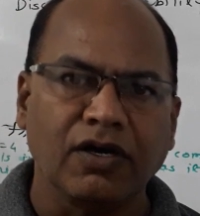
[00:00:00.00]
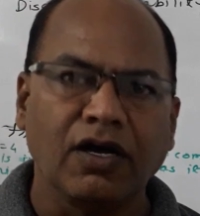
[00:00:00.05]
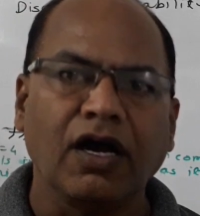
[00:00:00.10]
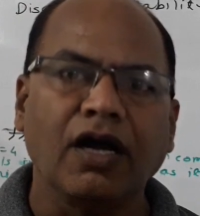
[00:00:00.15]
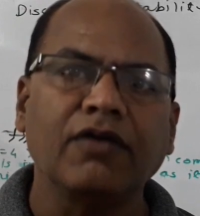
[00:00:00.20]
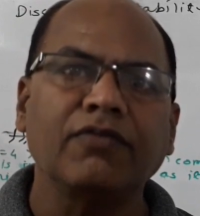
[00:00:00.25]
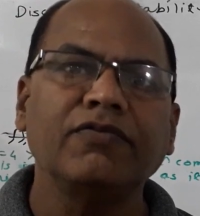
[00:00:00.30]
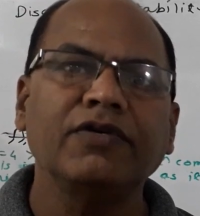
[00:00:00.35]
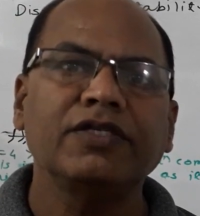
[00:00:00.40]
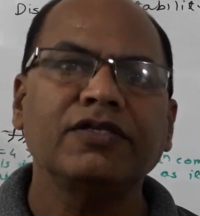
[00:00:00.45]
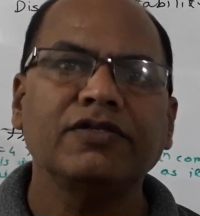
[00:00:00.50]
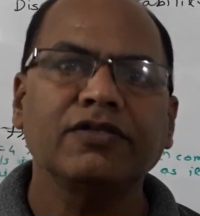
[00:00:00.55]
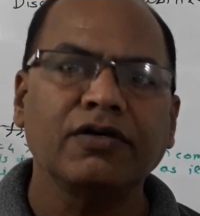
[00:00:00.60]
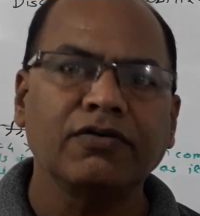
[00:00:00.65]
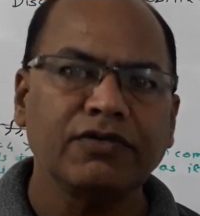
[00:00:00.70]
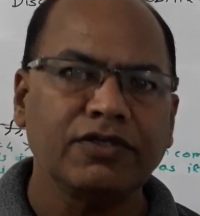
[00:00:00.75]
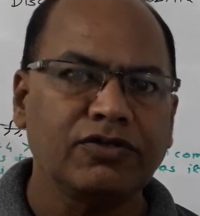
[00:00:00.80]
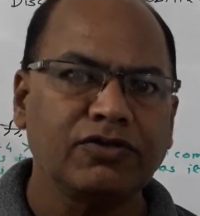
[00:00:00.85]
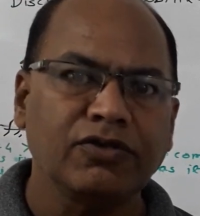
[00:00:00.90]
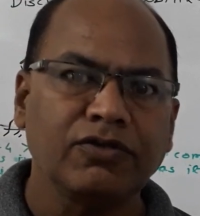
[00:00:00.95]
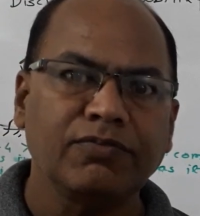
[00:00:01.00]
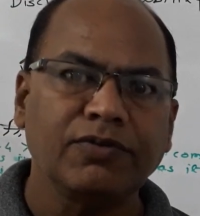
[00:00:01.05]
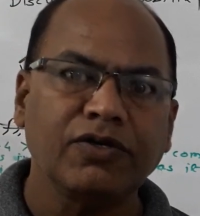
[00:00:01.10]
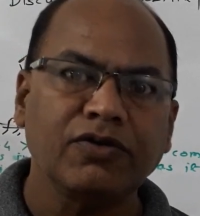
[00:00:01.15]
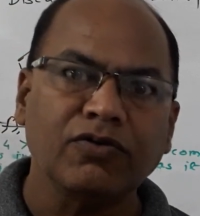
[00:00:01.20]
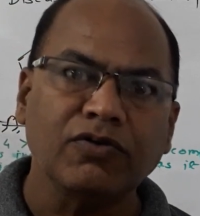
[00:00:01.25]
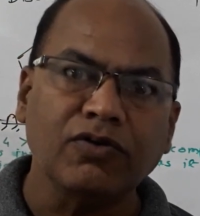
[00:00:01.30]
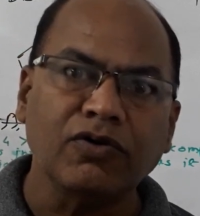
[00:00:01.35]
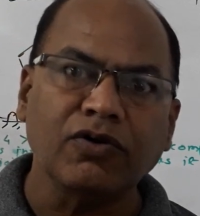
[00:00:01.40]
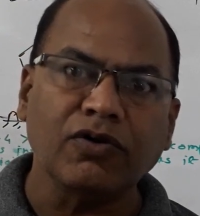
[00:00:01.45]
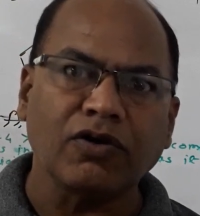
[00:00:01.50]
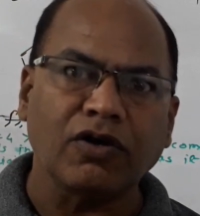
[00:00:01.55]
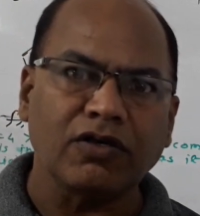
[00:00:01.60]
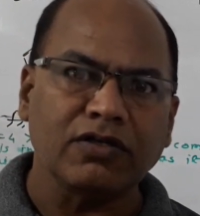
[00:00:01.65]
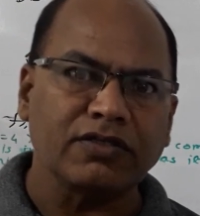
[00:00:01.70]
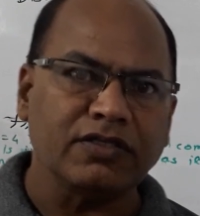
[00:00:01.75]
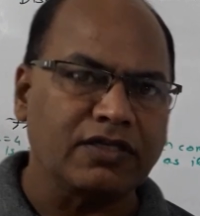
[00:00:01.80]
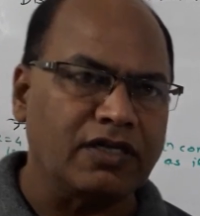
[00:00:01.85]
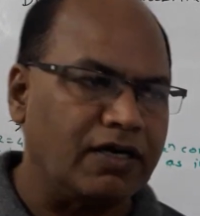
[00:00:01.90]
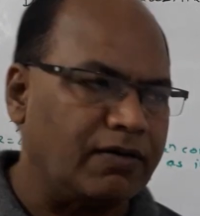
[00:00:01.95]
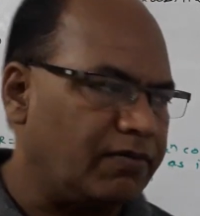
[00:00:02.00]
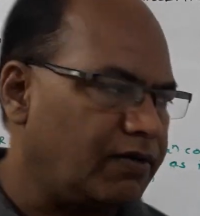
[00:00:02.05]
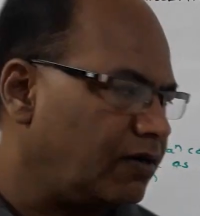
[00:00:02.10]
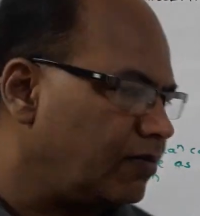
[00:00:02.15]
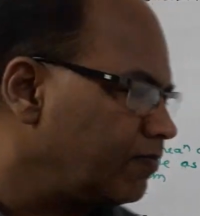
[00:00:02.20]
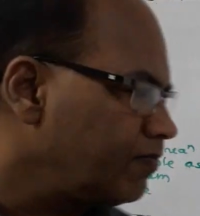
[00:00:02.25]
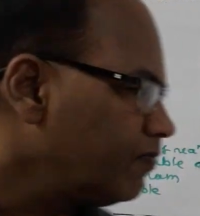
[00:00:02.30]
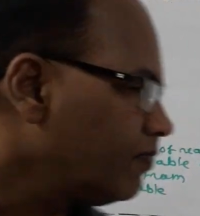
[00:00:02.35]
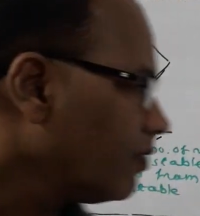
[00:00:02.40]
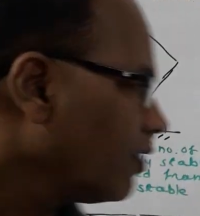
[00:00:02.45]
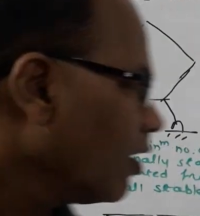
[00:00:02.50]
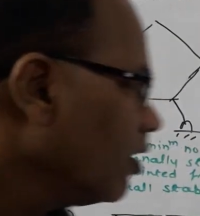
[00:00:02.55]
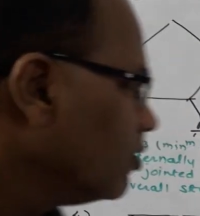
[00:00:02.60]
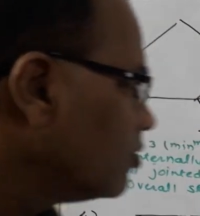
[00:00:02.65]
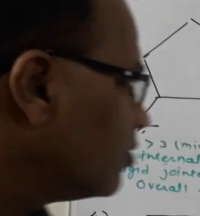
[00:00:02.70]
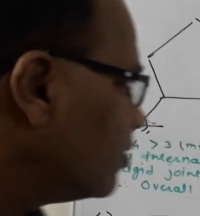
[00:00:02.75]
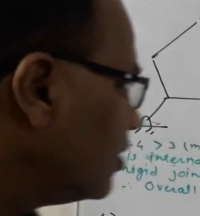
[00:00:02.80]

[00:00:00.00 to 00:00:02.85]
and which should be overall stable. So